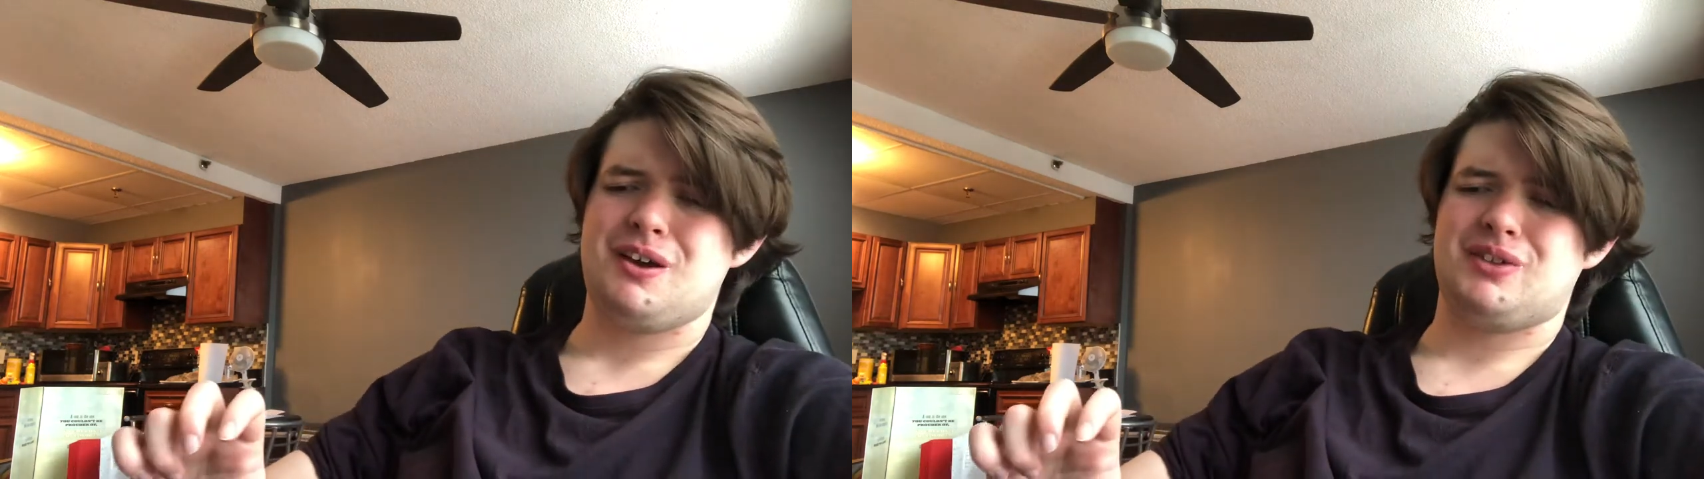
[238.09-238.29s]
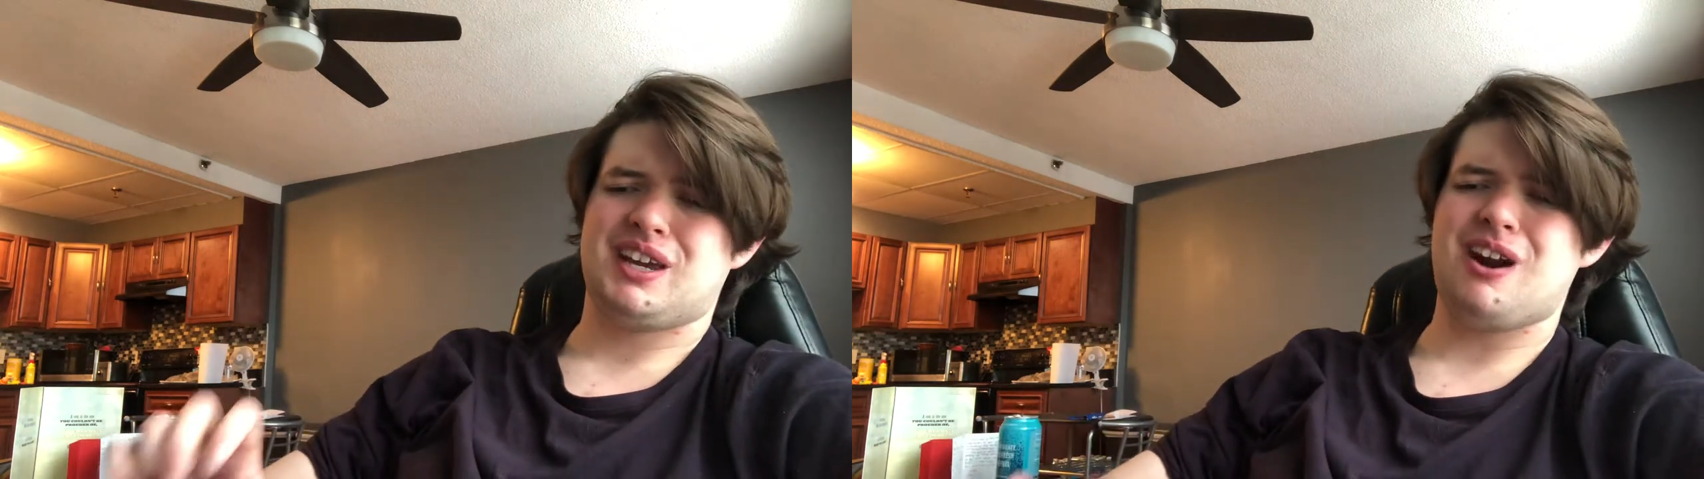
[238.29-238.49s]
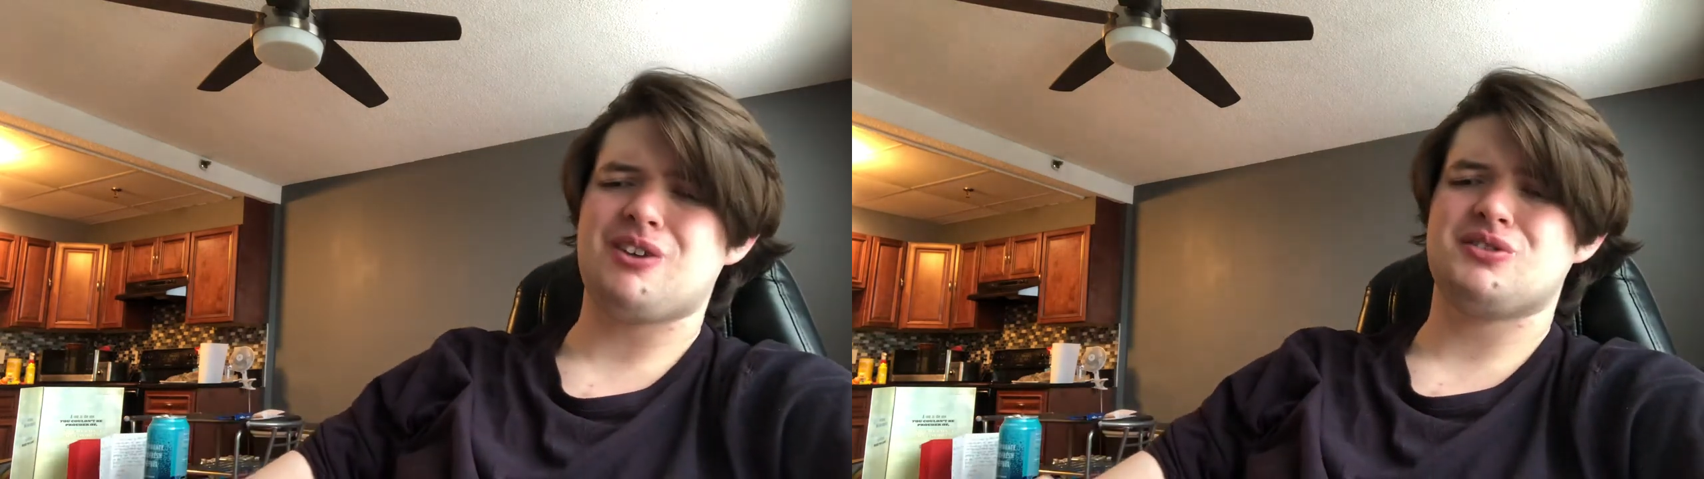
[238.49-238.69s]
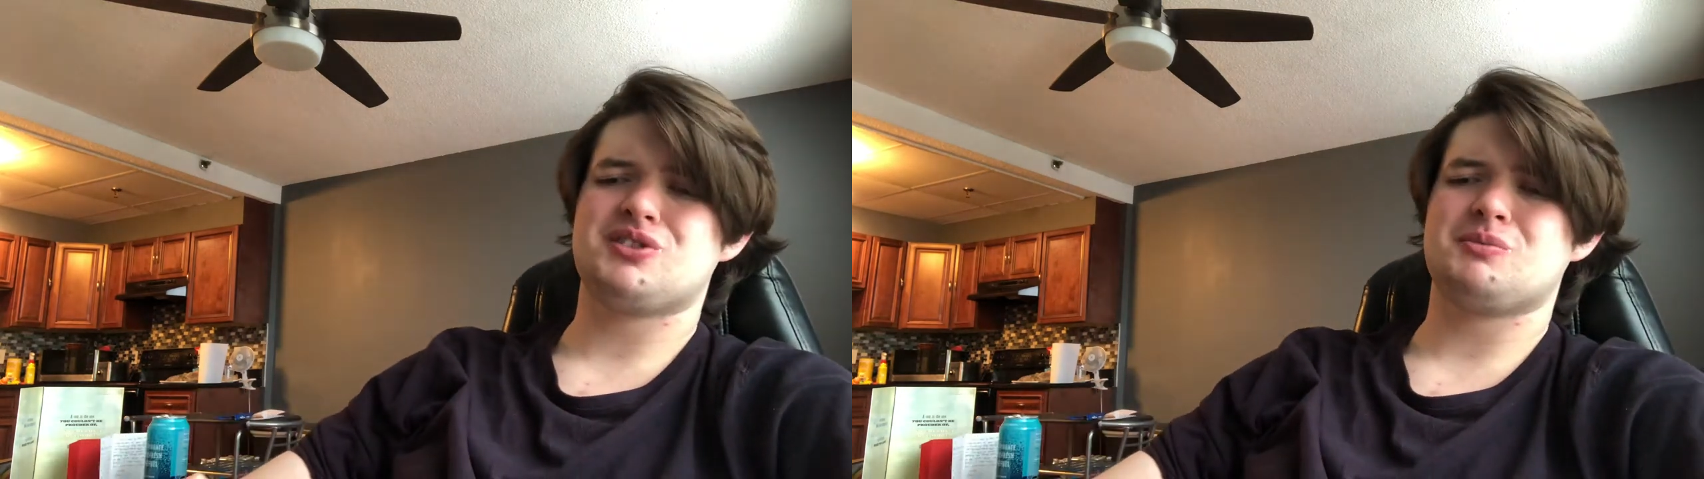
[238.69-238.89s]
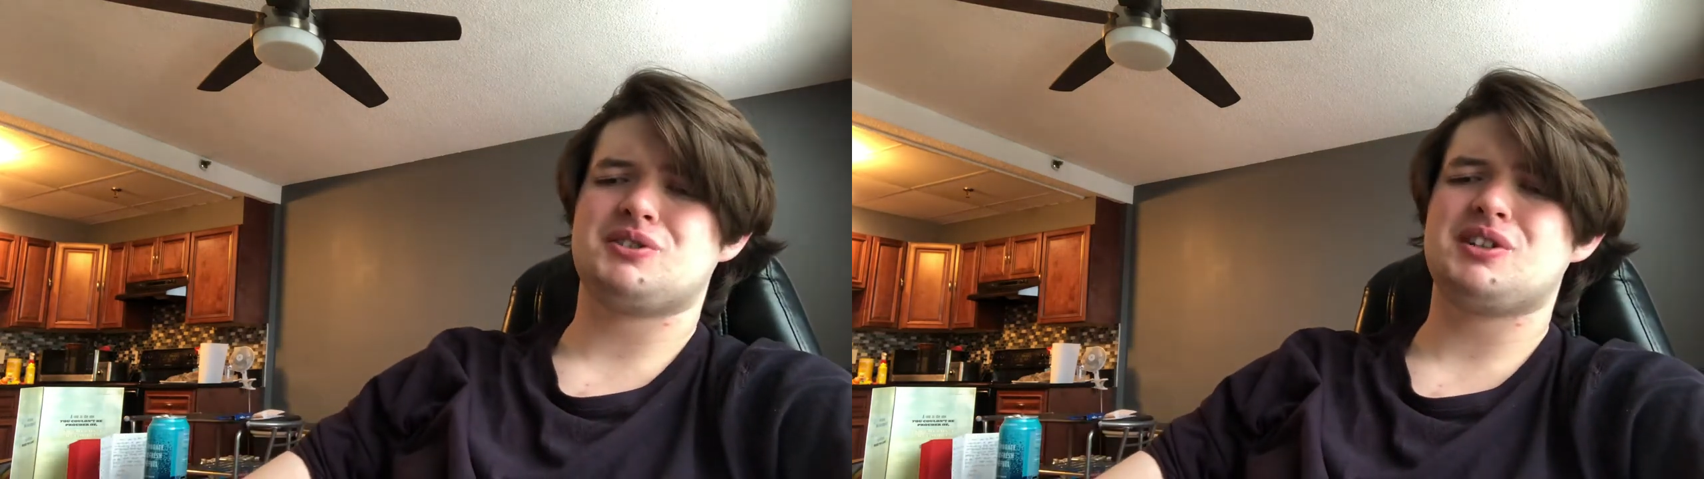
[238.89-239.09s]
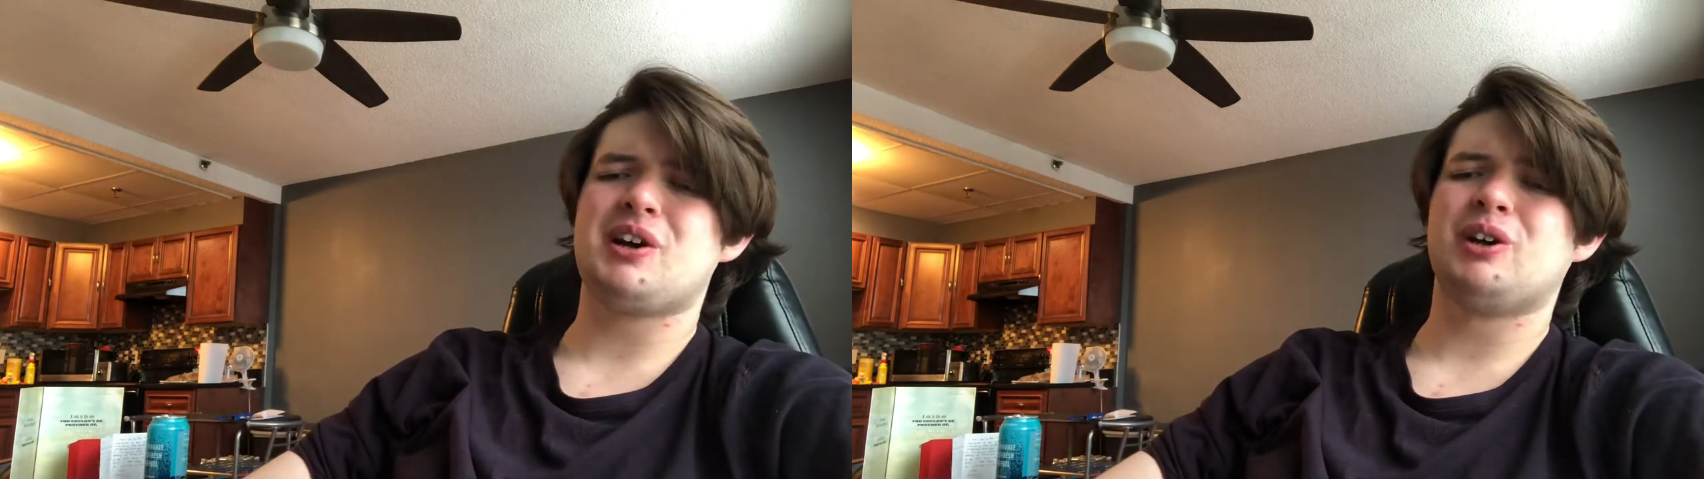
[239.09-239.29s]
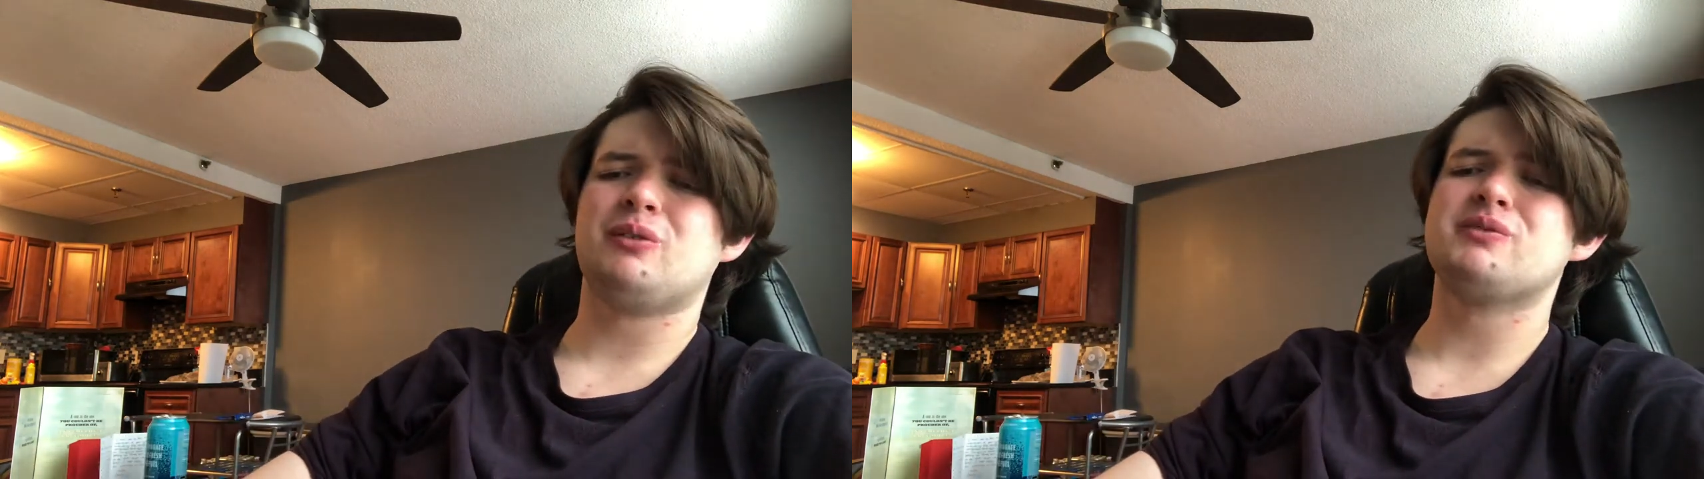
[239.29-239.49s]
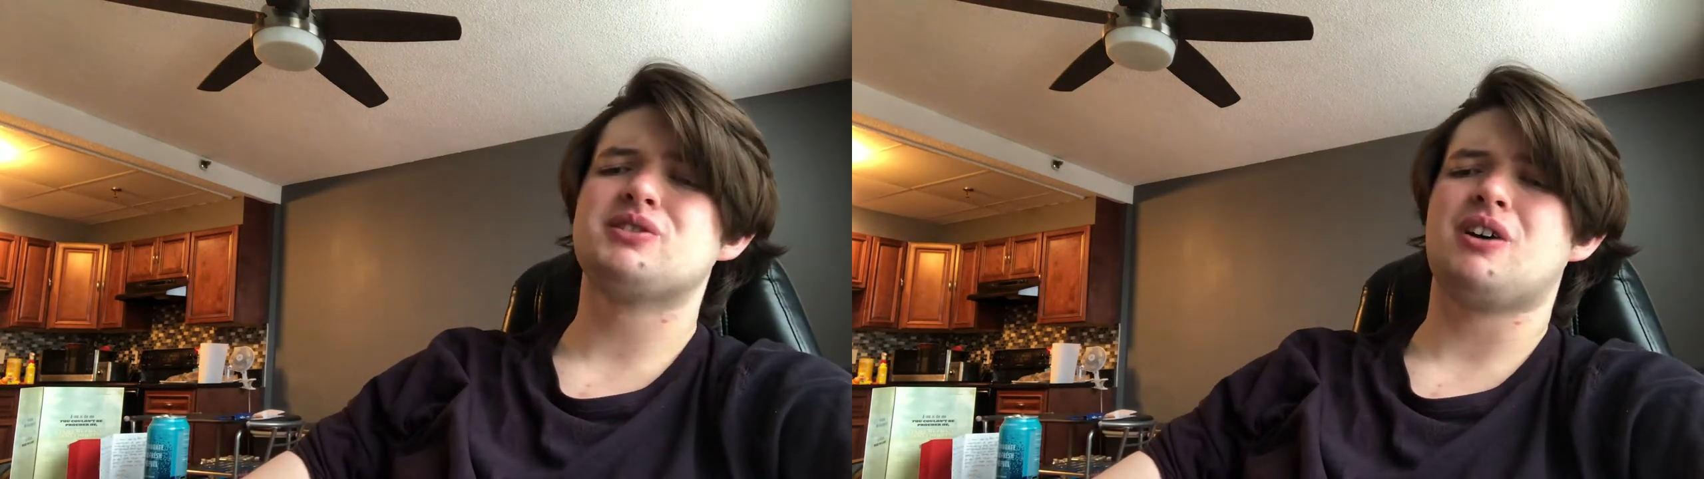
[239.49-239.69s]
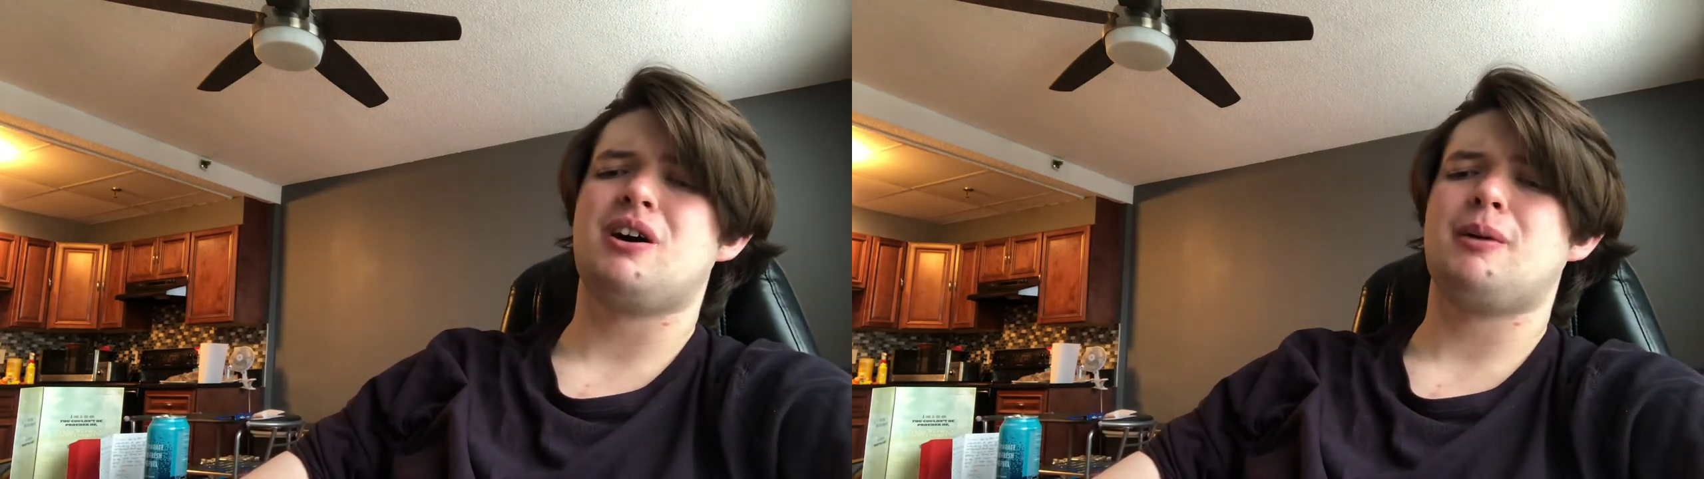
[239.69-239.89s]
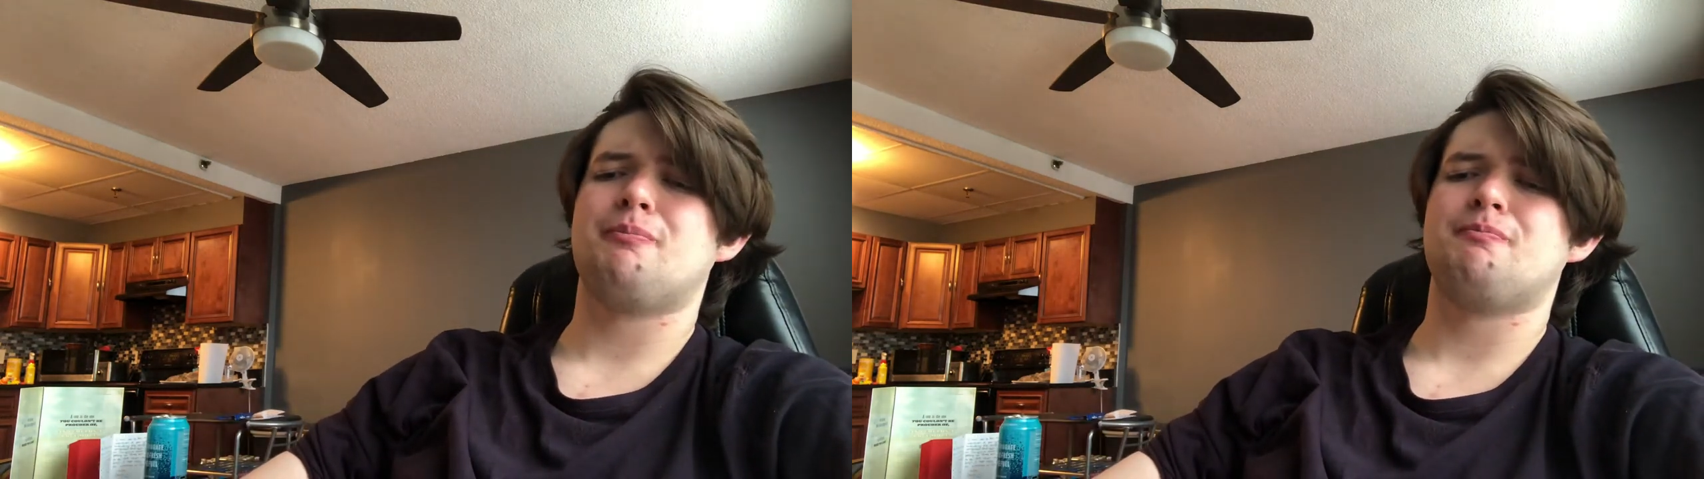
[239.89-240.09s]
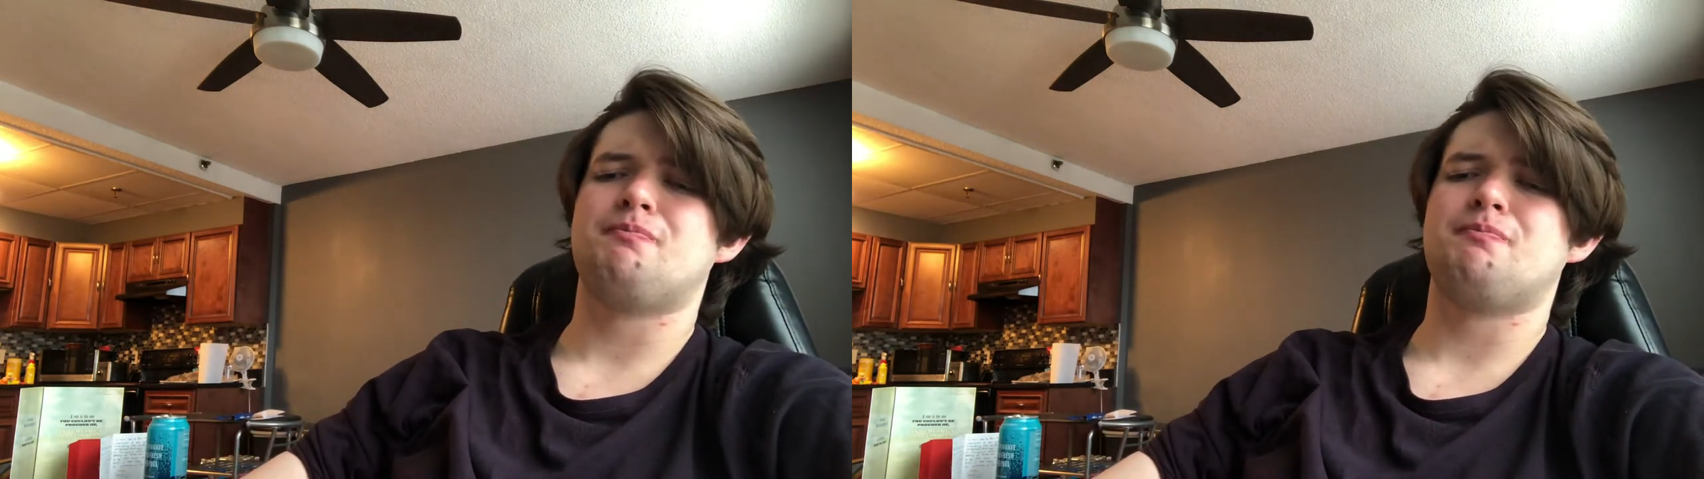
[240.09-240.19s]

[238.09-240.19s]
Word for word: The characters themselves, um,